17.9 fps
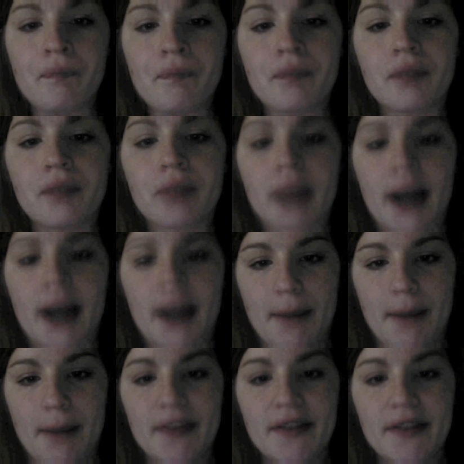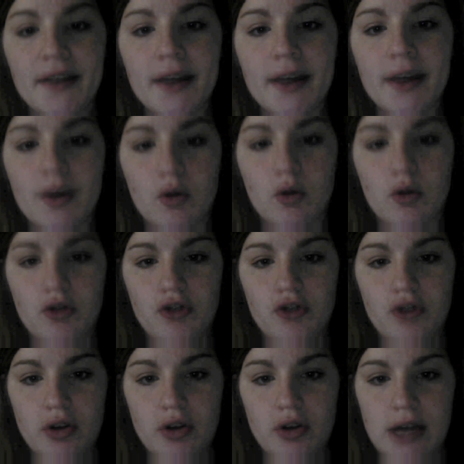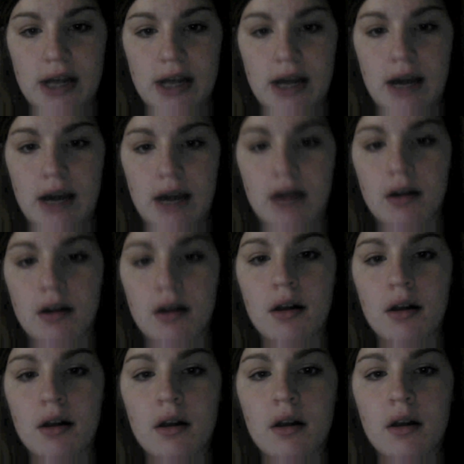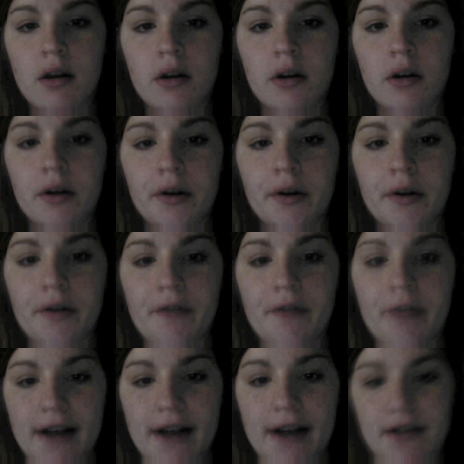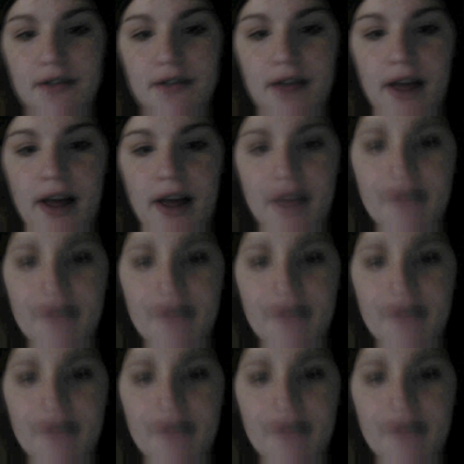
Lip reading: but I mainly like old shows like Facts of Life.